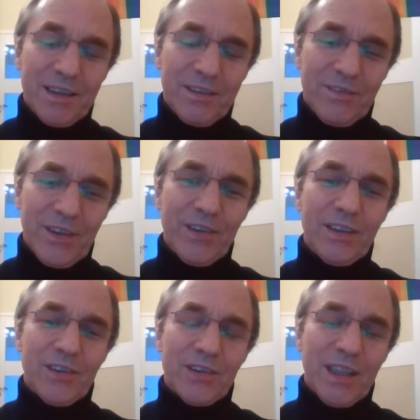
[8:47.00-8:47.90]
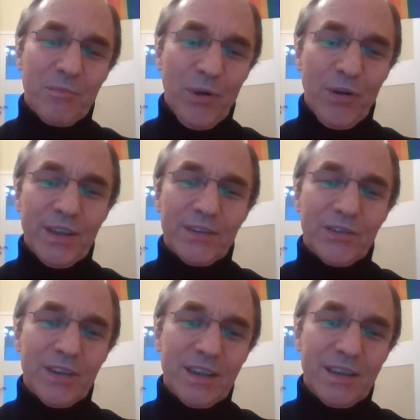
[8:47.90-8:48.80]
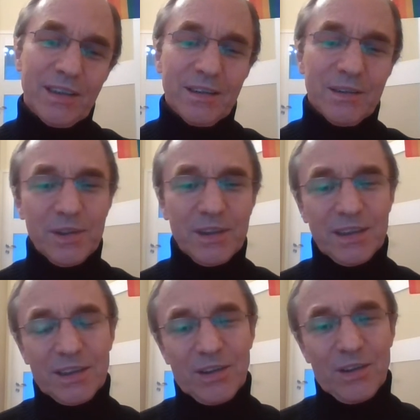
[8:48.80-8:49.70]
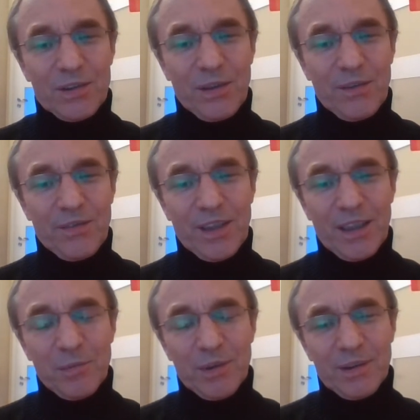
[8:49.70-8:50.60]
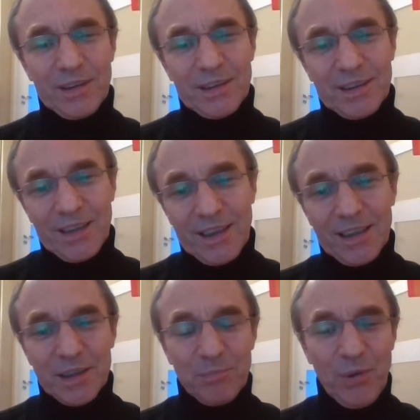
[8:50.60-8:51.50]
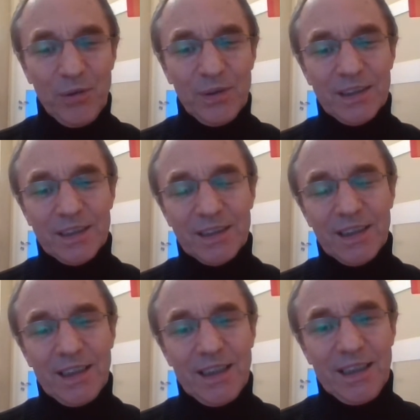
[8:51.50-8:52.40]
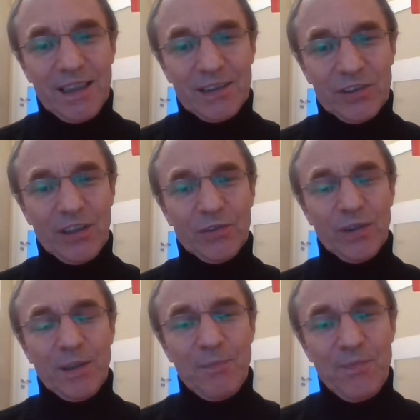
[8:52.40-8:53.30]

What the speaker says: very interesting poetry, which is also available in English, Polish, etc.